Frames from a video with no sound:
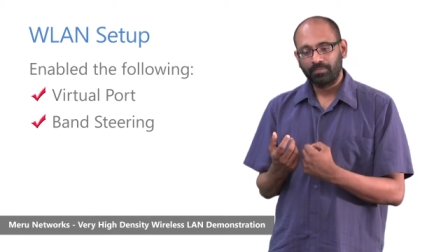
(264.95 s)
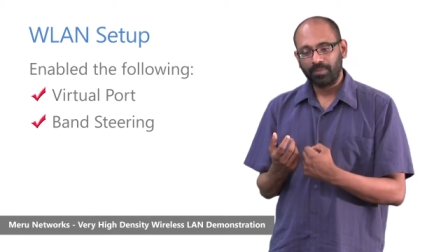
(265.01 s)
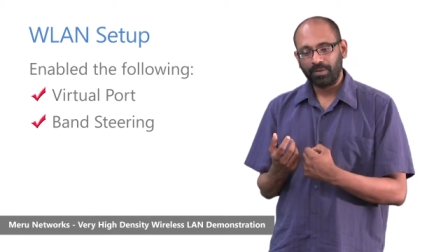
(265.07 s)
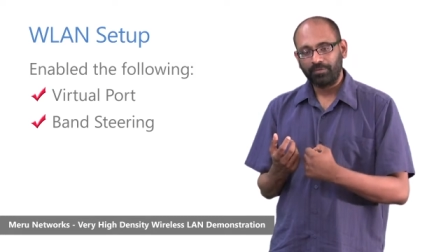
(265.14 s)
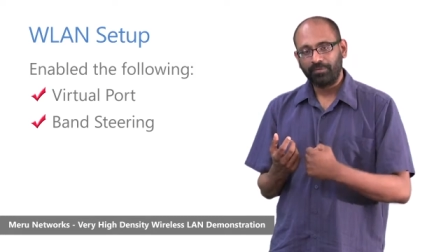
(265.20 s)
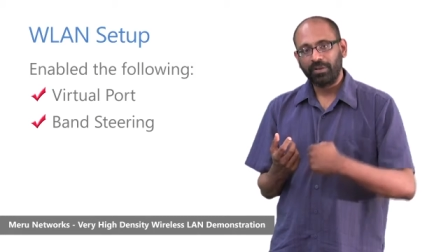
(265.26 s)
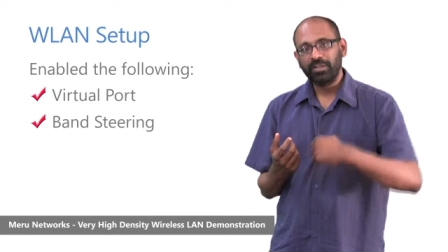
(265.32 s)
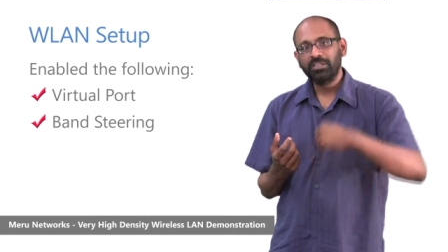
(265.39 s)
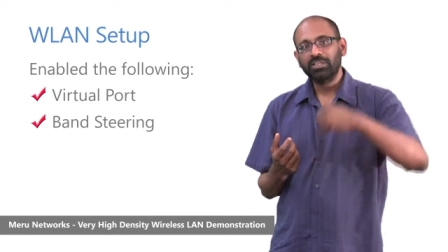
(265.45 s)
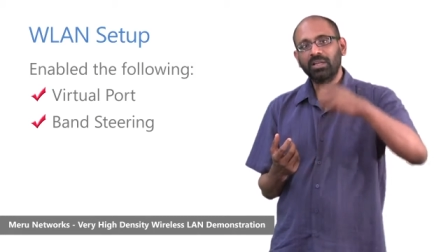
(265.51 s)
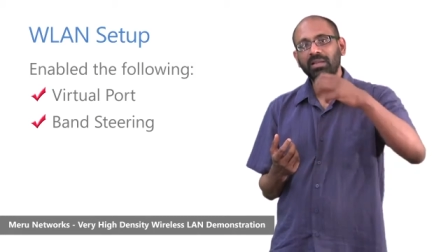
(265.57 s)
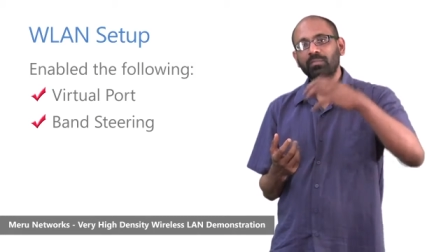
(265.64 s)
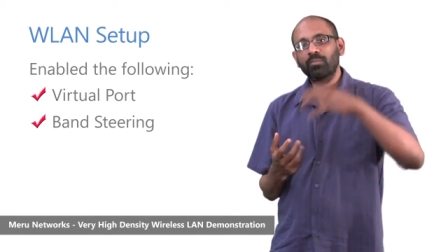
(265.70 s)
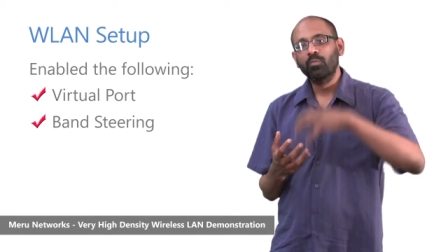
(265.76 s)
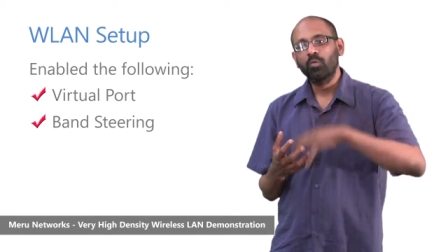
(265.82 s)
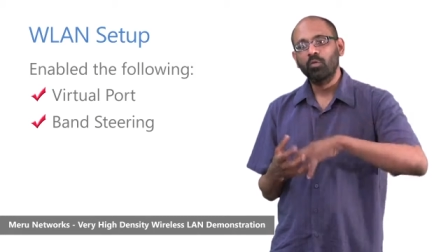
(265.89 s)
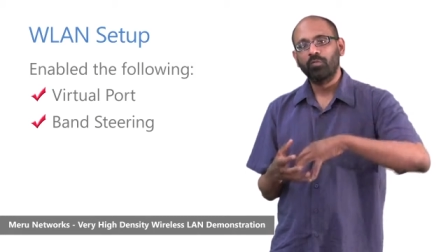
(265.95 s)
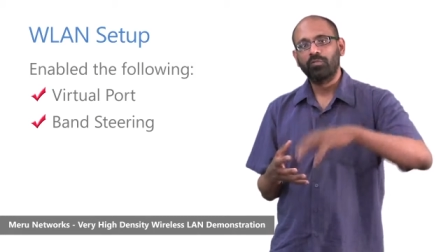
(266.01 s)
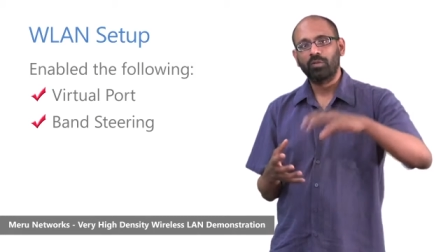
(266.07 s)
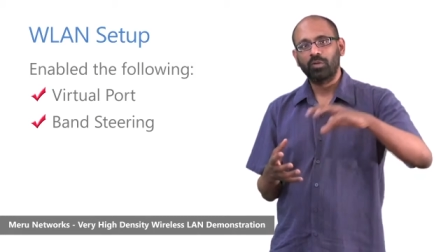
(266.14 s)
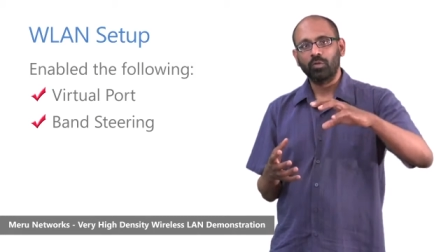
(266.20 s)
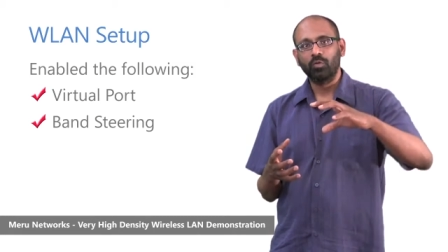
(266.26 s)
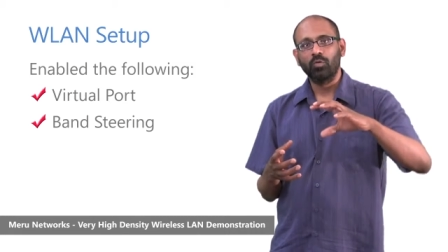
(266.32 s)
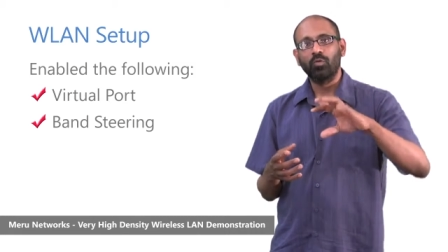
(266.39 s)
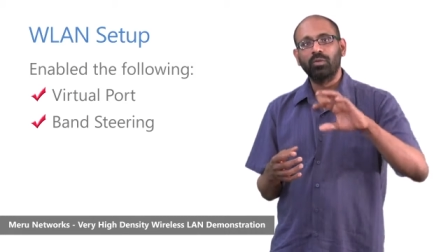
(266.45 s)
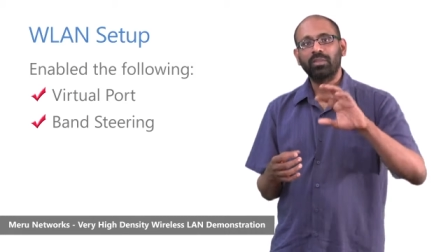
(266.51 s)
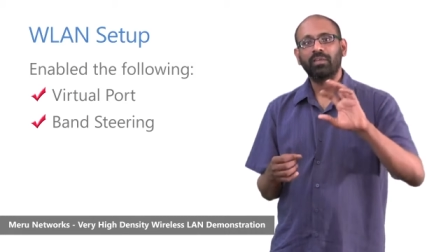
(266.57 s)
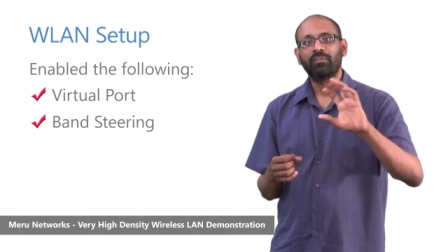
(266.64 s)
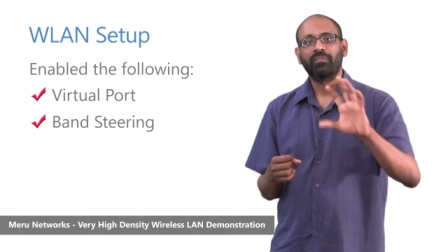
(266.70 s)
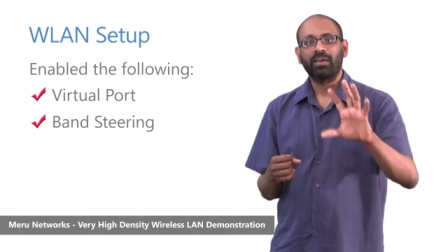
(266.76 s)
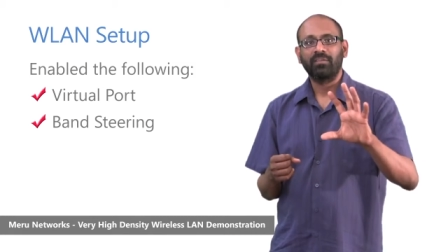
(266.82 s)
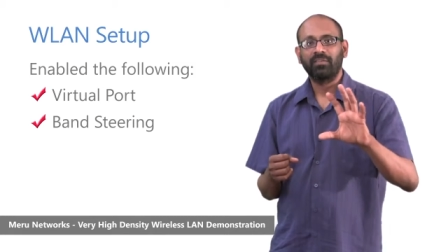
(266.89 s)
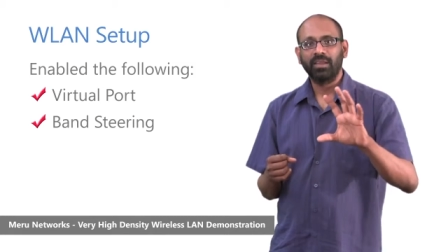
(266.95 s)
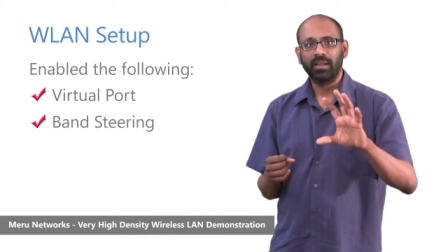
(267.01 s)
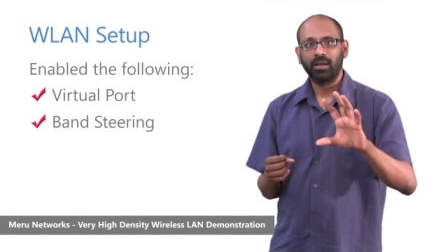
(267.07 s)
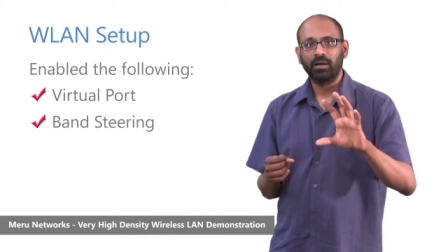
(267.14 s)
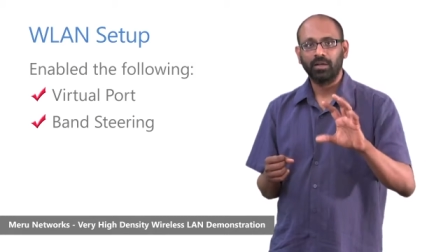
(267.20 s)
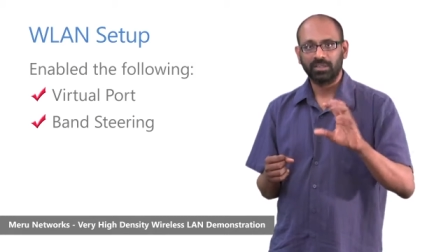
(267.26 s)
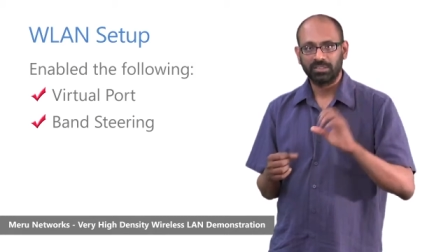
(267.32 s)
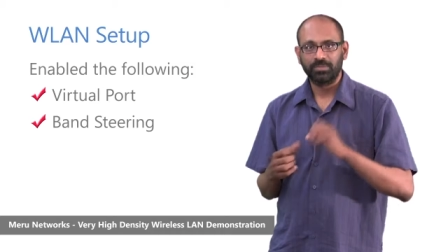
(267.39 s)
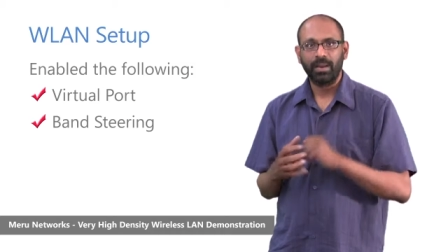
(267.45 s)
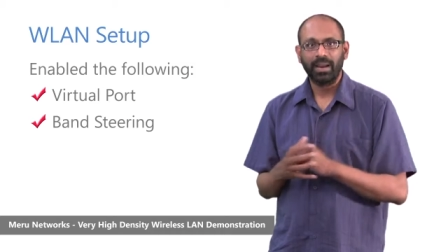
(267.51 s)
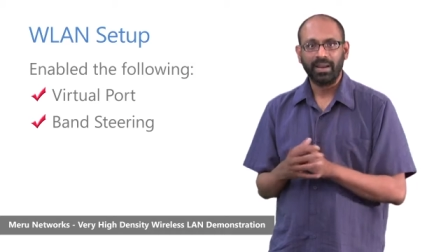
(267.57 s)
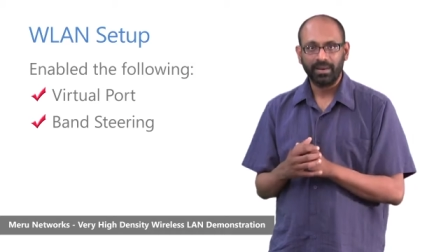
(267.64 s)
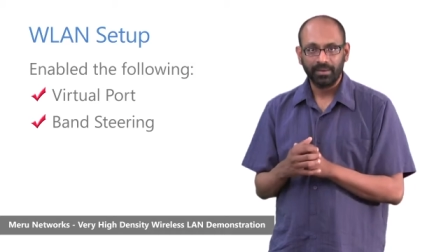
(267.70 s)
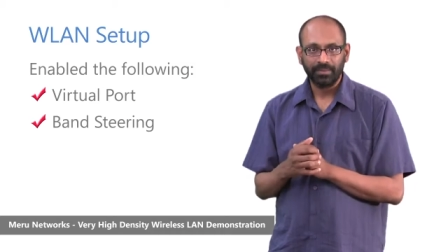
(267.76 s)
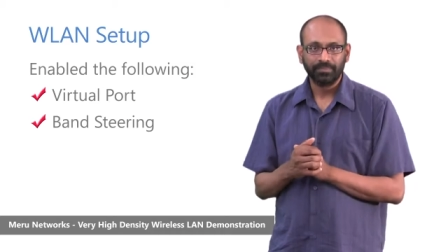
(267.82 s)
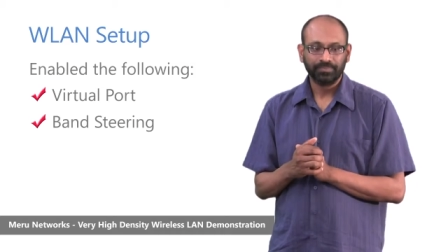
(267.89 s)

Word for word: preferentially moved to the 5 gigahertz band